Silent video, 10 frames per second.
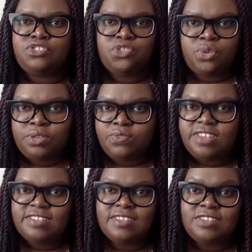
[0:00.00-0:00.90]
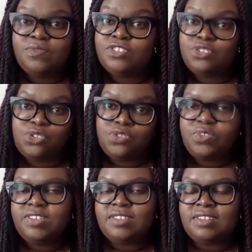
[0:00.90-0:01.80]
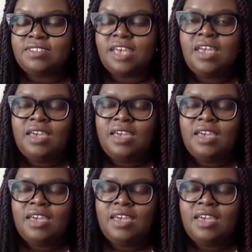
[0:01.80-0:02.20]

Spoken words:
student visas, visitor's visas.